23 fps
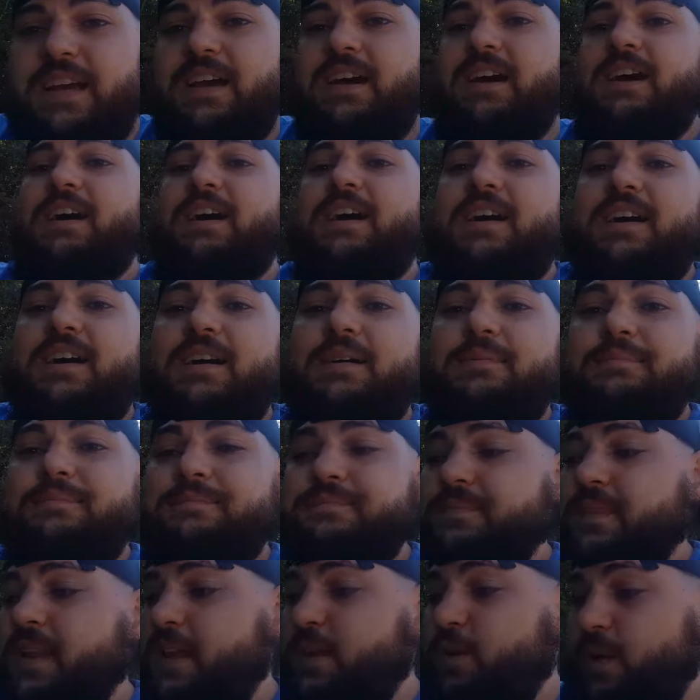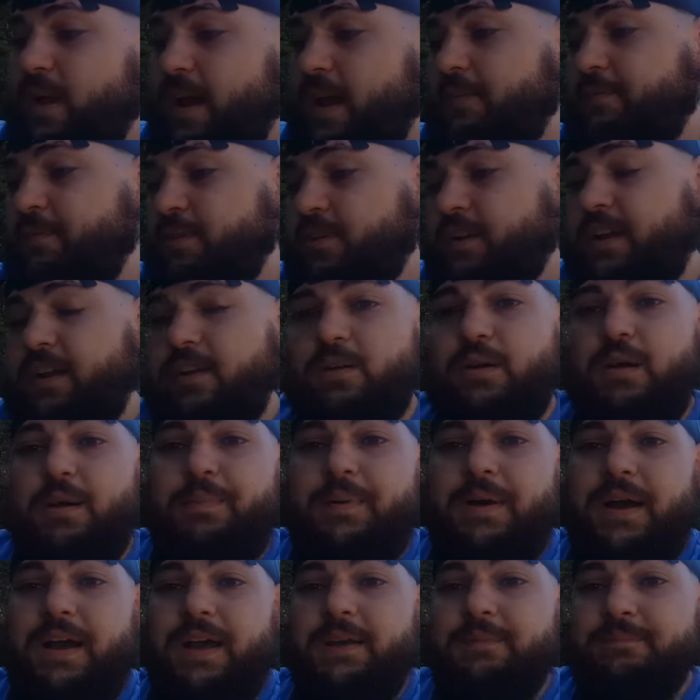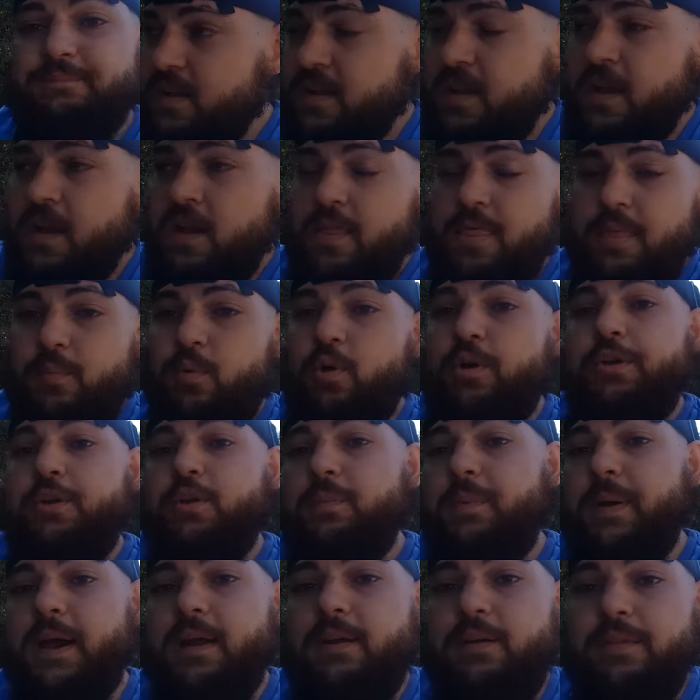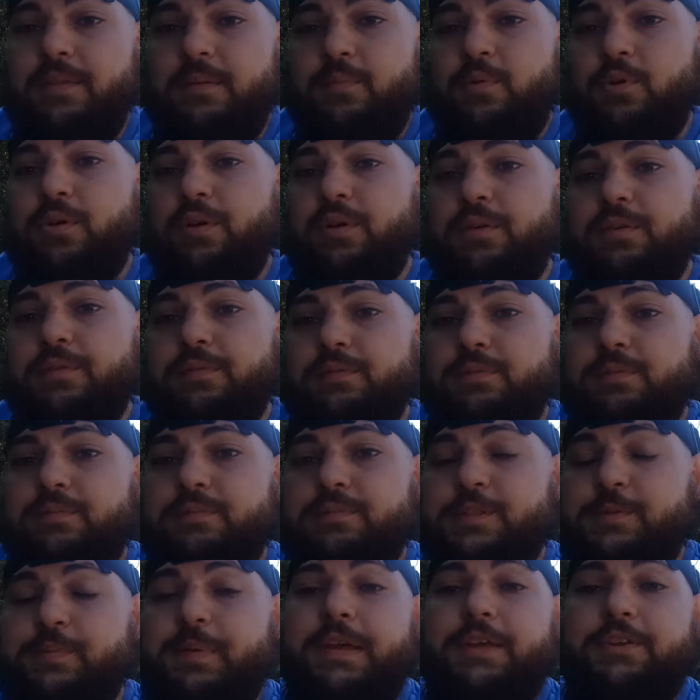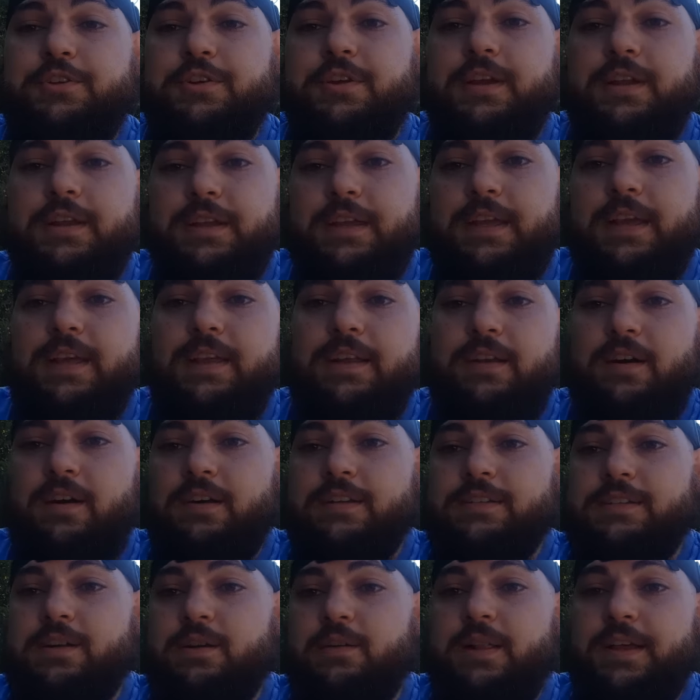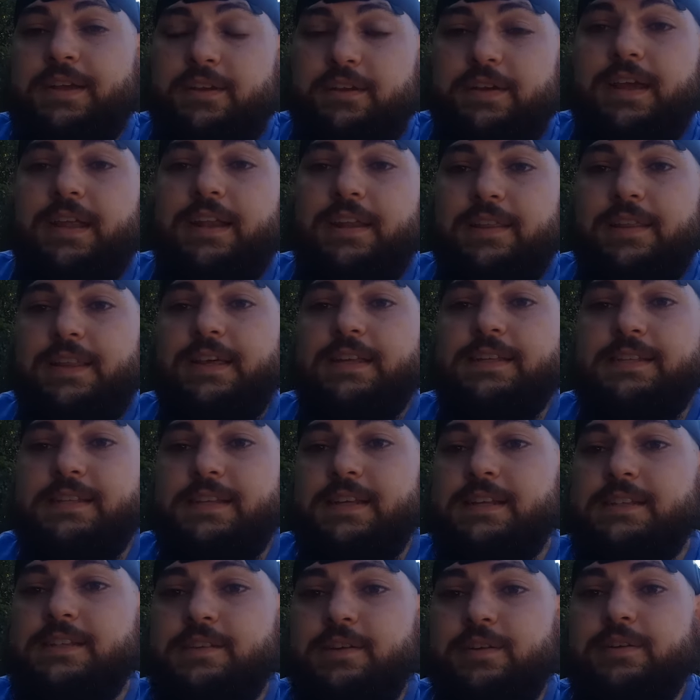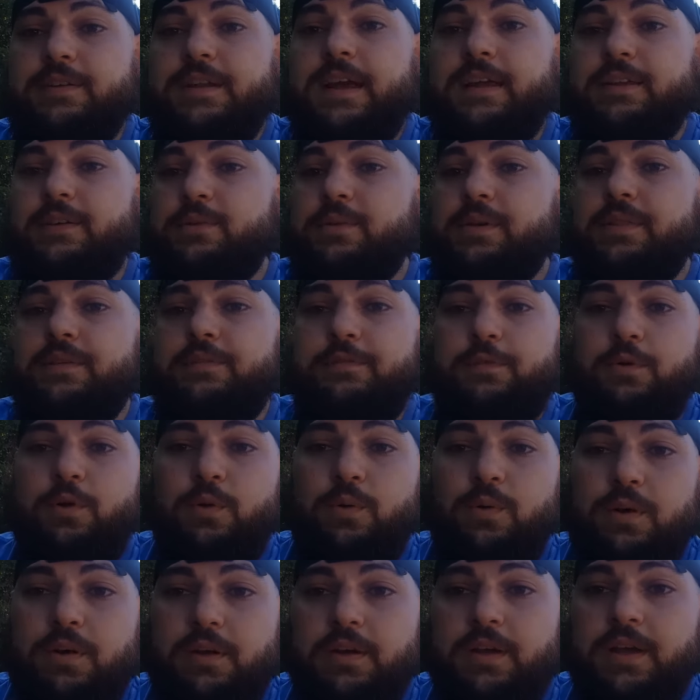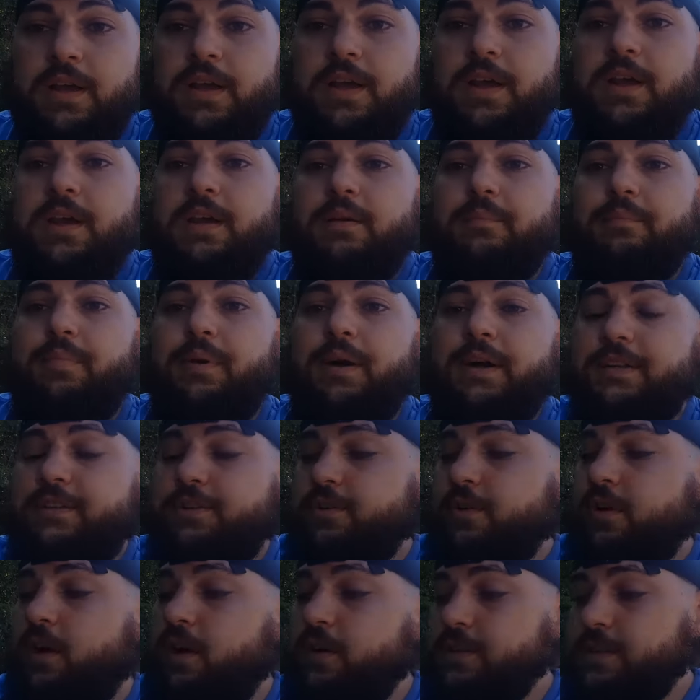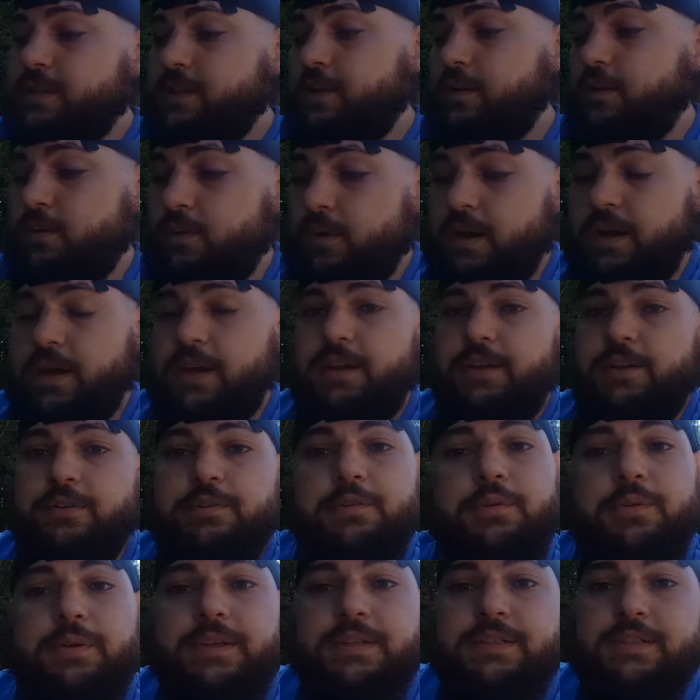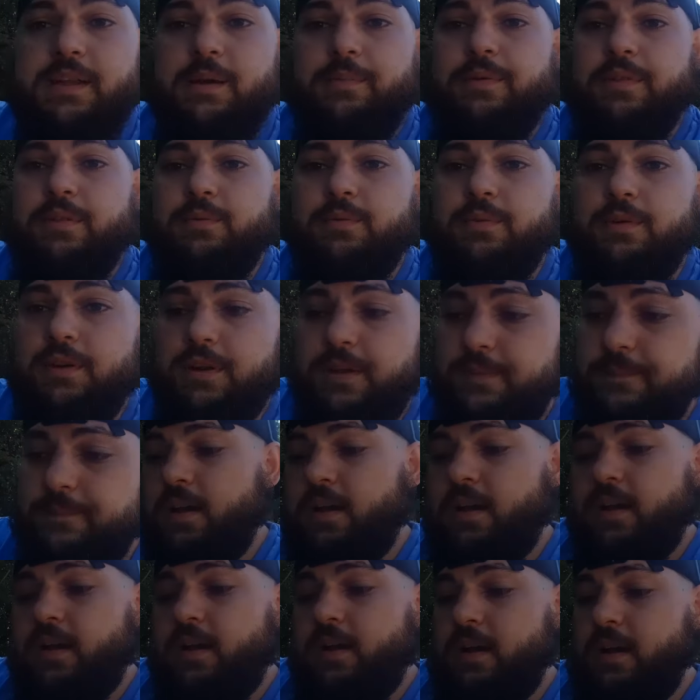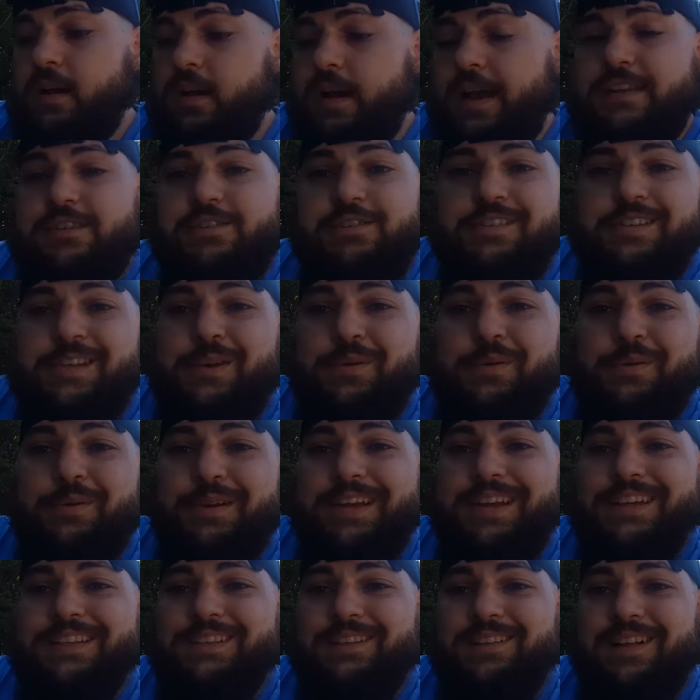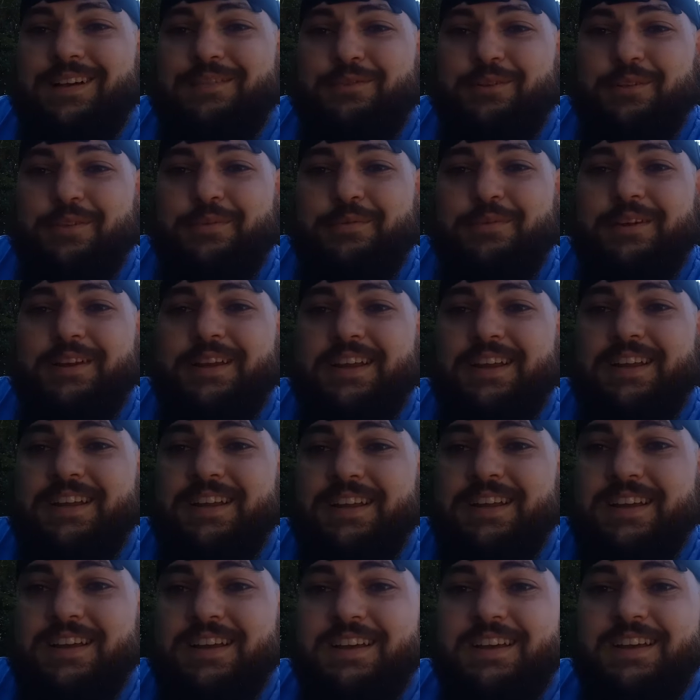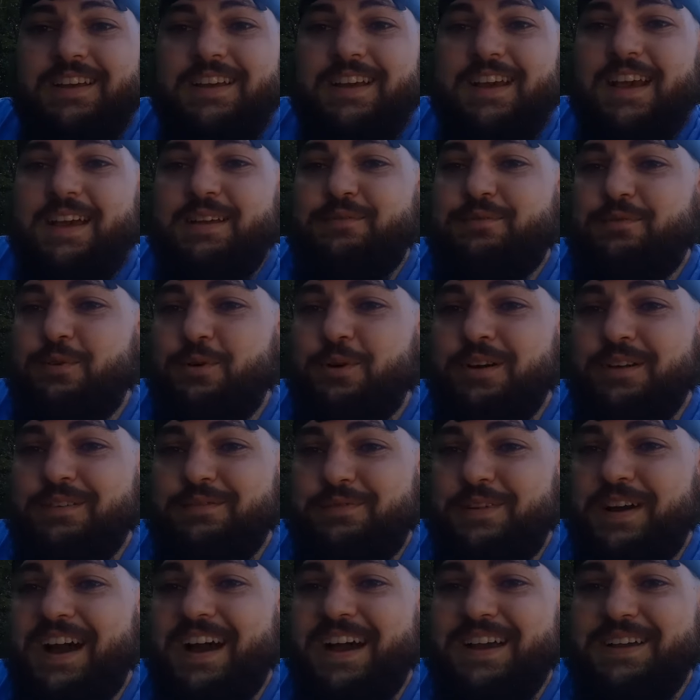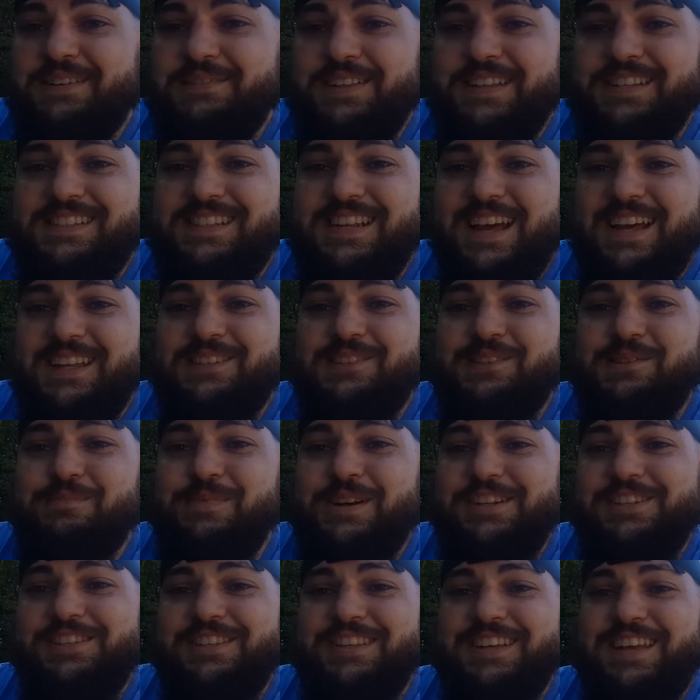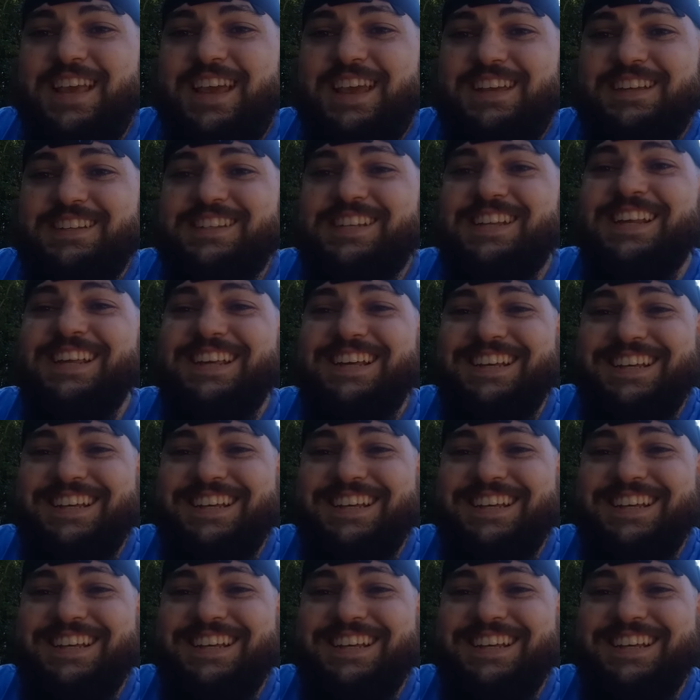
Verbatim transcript: um, and you have your gear up high the more you pedal the more speed you're going to get also like you're getting the assist so you're not doing the full work but you're also uh, you're doing some of the work uh, as you'll see when we get to level three and four and five that's not so much the case